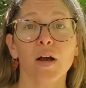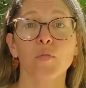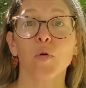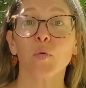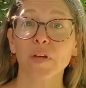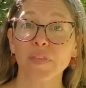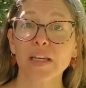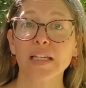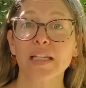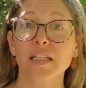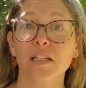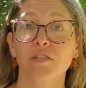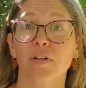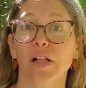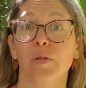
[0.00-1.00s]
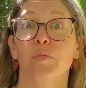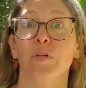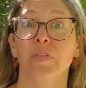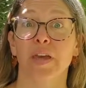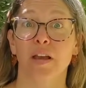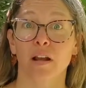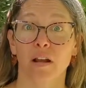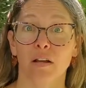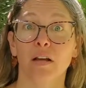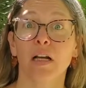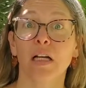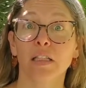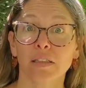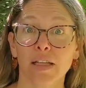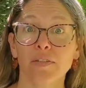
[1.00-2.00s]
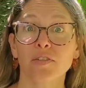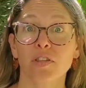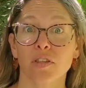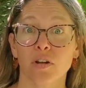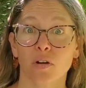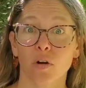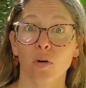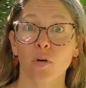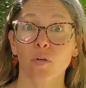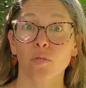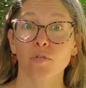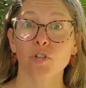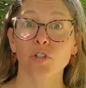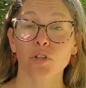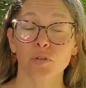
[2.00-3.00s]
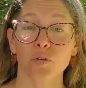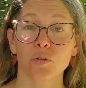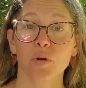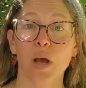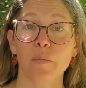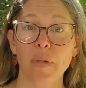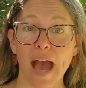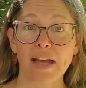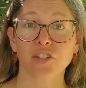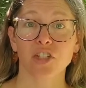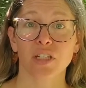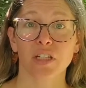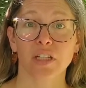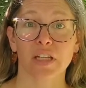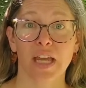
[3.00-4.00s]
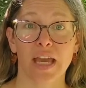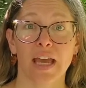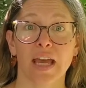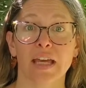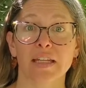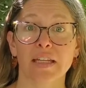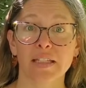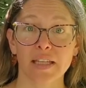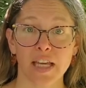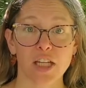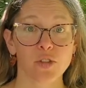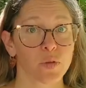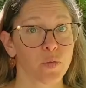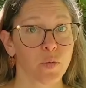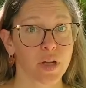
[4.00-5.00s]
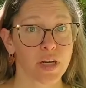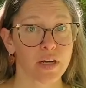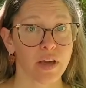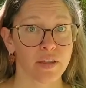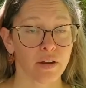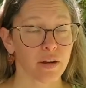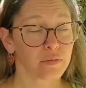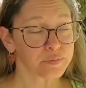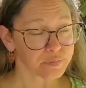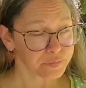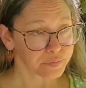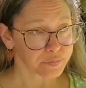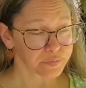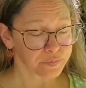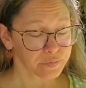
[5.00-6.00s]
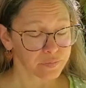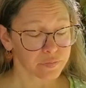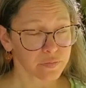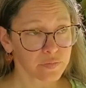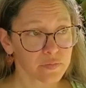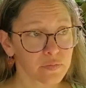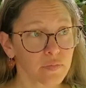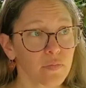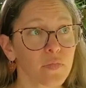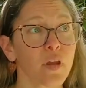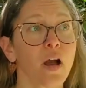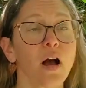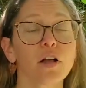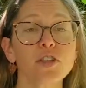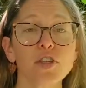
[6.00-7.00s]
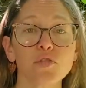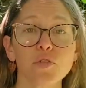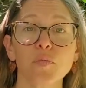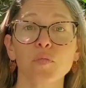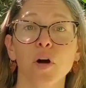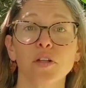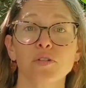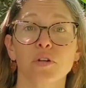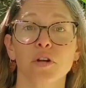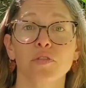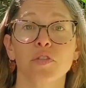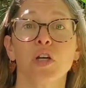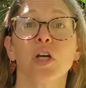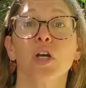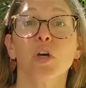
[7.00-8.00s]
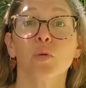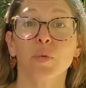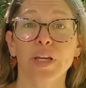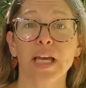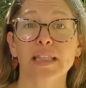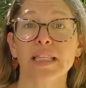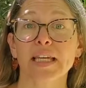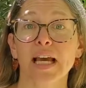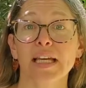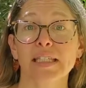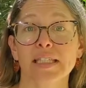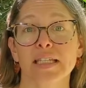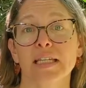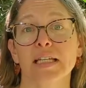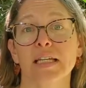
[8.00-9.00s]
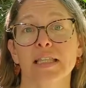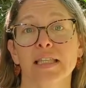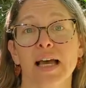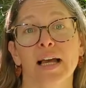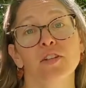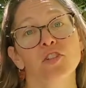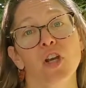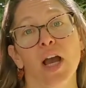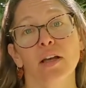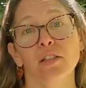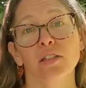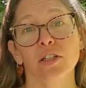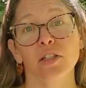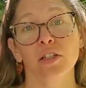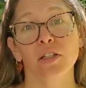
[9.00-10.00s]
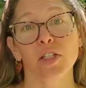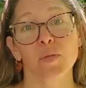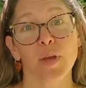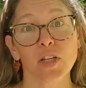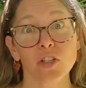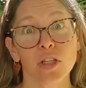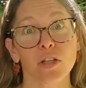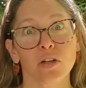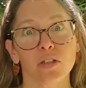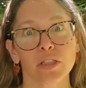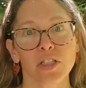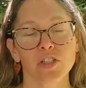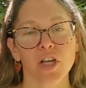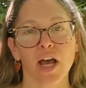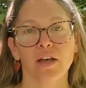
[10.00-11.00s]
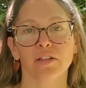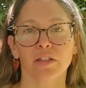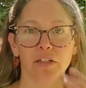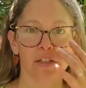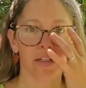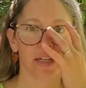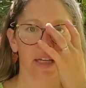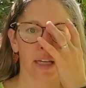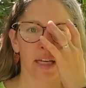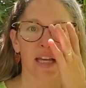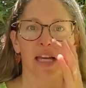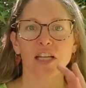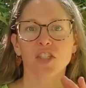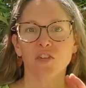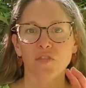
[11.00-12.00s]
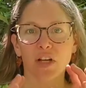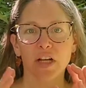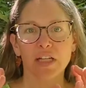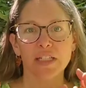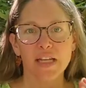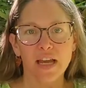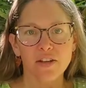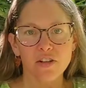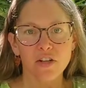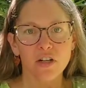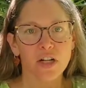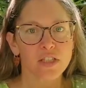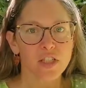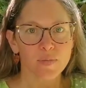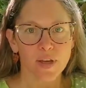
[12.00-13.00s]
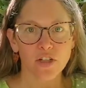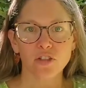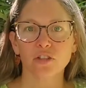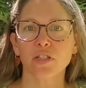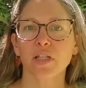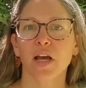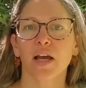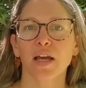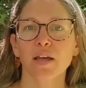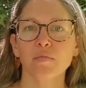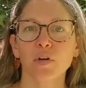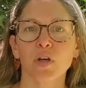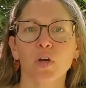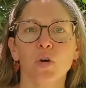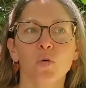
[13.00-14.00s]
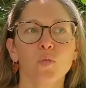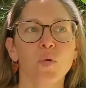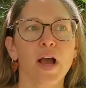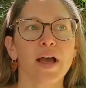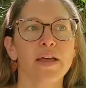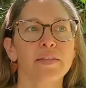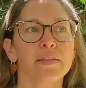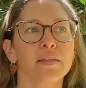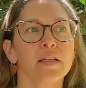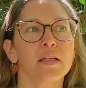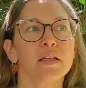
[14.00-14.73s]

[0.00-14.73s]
what they need to develop when they are left to their own to imagine and engage with one another. Also from Waldorf, we get the idea that childhood, especially early childhood, is a very tender and special time when